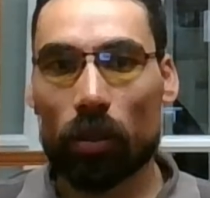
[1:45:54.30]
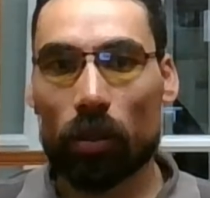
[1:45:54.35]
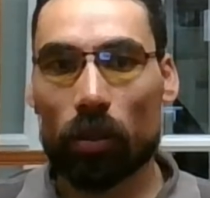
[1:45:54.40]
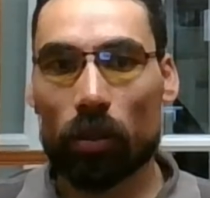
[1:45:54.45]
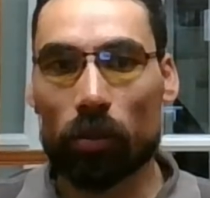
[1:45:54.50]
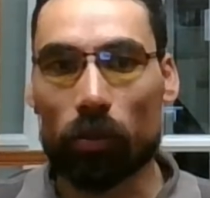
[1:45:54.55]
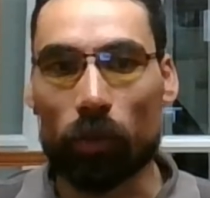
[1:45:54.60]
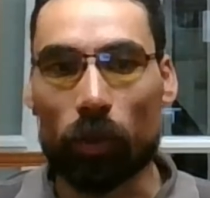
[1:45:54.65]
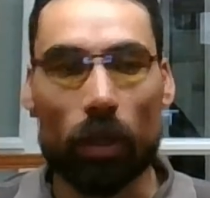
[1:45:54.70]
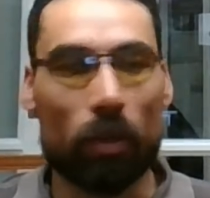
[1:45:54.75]
So
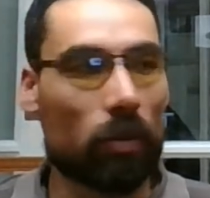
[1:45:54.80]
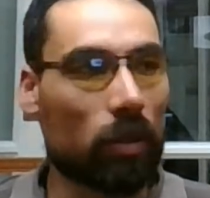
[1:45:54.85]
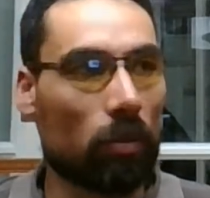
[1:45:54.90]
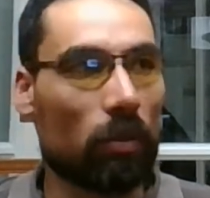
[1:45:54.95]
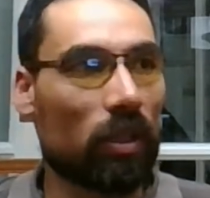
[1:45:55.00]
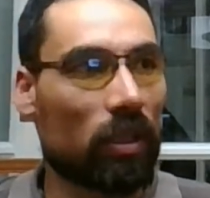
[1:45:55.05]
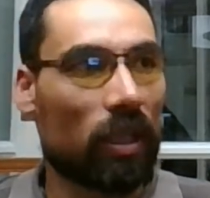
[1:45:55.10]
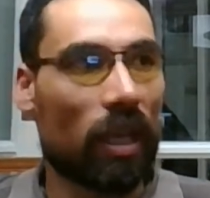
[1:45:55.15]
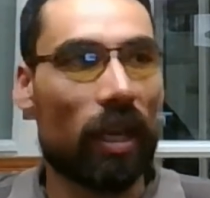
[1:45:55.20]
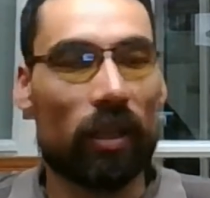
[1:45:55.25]
what I'm simply
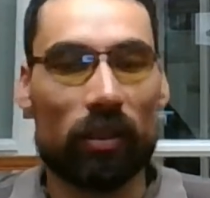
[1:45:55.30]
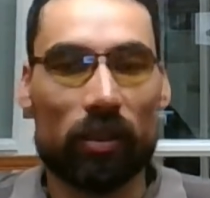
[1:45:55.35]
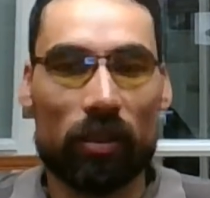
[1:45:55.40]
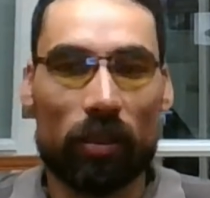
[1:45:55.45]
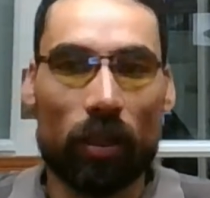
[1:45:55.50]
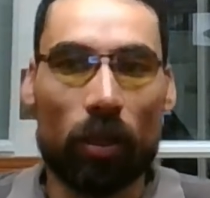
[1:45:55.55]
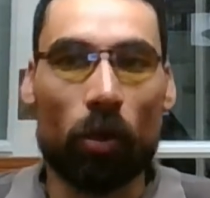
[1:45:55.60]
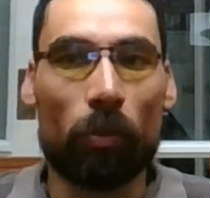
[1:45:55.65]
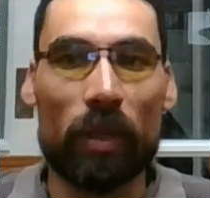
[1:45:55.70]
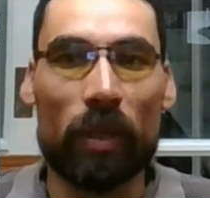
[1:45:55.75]
saying is the
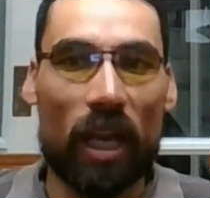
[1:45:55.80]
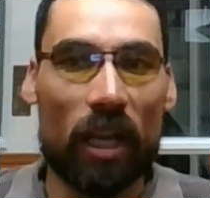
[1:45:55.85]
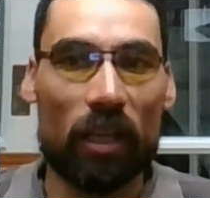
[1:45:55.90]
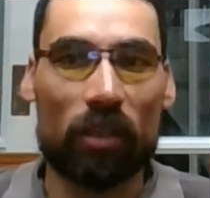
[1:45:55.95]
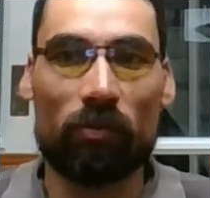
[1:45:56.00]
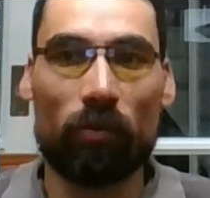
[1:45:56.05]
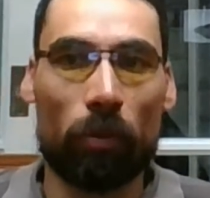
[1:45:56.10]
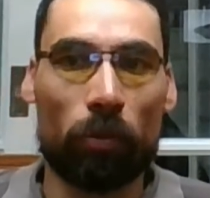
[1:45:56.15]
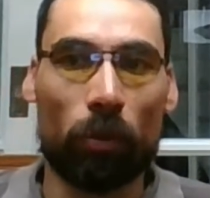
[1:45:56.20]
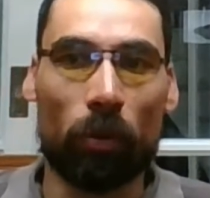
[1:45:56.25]
combination
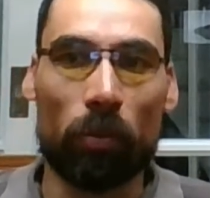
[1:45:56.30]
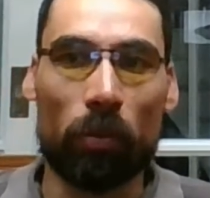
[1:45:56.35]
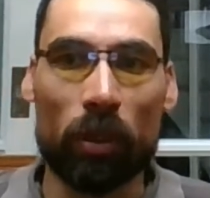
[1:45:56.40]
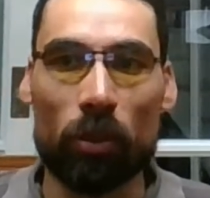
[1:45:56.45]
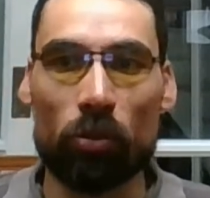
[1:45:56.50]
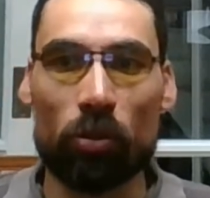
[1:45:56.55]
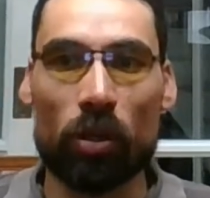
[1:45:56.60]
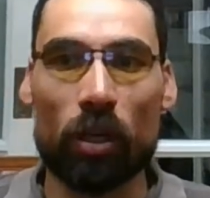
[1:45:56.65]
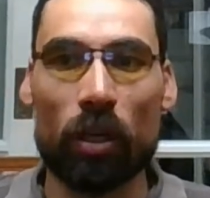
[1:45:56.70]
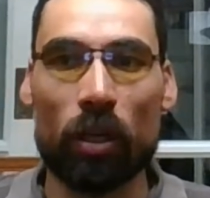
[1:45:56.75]
will probably
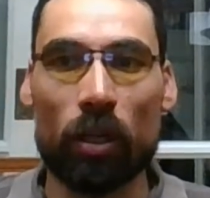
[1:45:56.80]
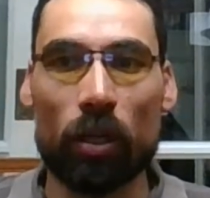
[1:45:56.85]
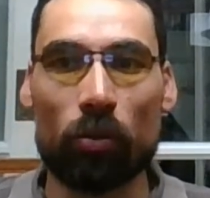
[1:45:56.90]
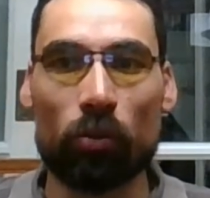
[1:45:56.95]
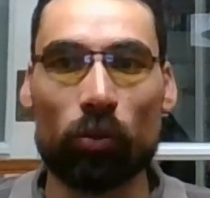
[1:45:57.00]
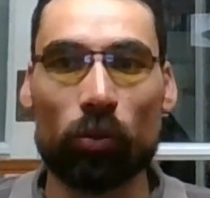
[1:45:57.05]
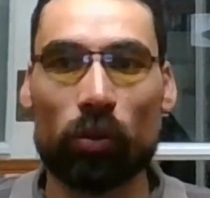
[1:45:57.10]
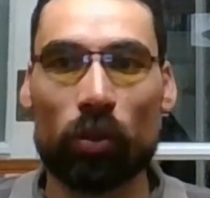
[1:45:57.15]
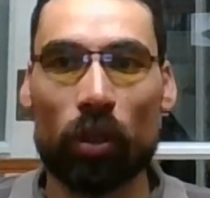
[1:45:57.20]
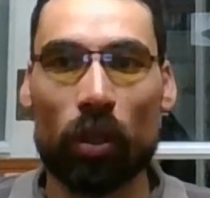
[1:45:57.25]
usually
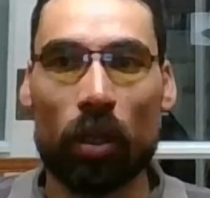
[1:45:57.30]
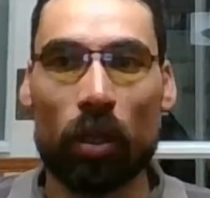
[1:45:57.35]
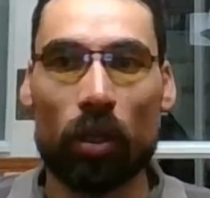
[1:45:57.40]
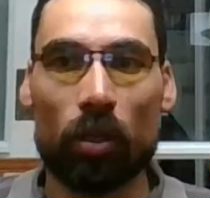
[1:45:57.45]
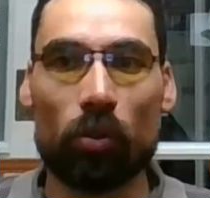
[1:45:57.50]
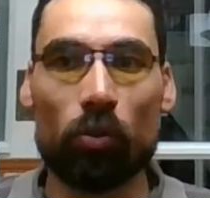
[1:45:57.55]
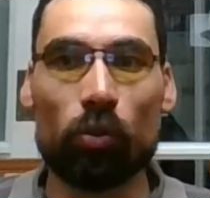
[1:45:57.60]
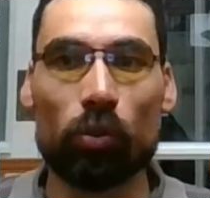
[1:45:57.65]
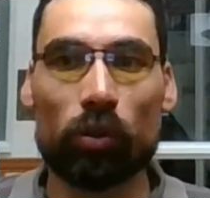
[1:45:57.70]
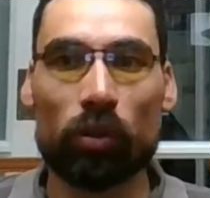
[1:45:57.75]

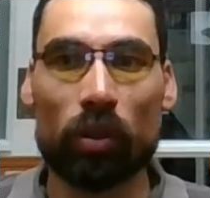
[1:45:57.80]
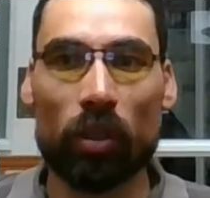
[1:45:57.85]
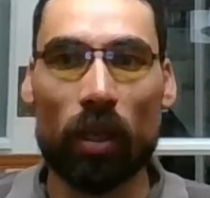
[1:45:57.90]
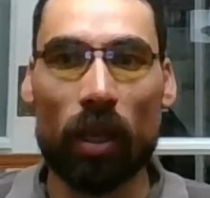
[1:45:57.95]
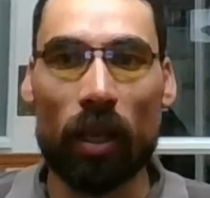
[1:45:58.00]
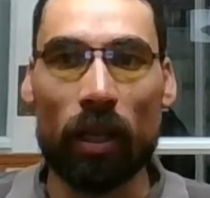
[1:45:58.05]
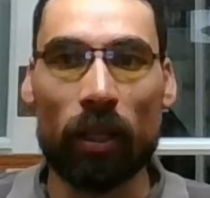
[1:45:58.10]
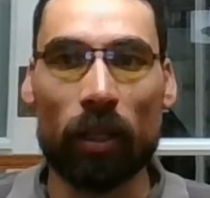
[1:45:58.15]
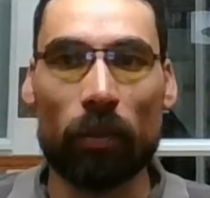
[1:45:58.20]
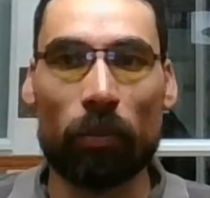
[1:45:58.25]
lose a
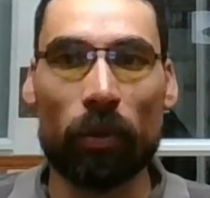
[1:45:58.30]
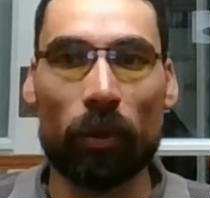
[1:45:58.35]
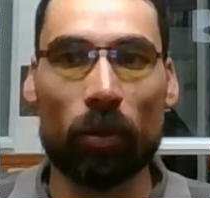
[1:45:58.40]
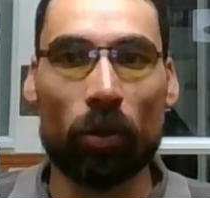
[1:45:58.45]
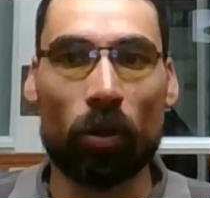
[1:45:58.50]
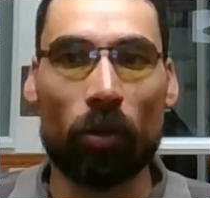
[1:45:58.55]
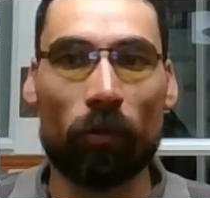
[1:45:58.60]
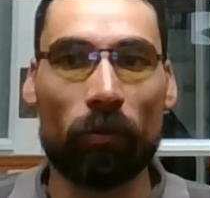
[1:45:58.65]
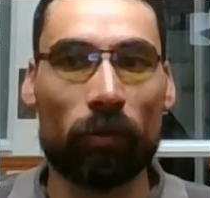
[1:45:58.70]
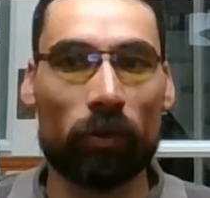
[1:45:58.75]
little bit
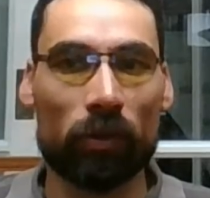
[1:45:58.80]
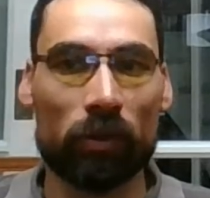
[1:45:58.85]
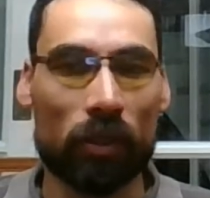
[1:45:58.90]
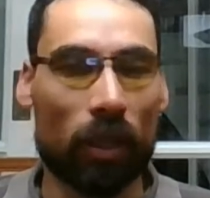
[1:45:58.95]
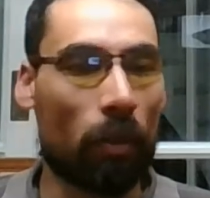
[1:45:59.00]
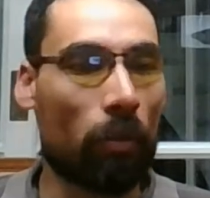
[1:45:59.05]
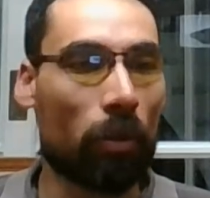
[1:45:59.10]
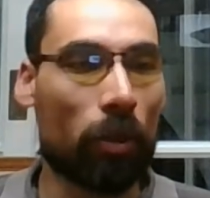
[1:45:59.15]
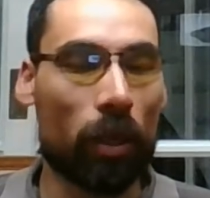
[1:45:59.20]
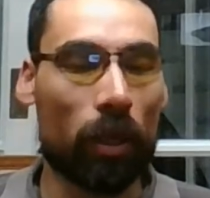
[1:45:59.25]
of
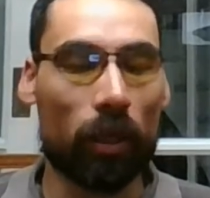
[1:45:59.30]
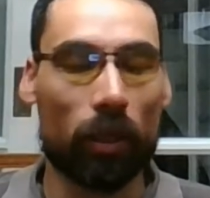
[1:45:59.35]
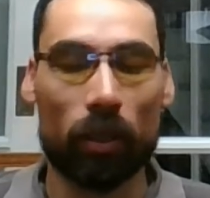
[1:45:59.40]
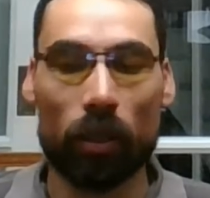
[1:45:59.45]
something.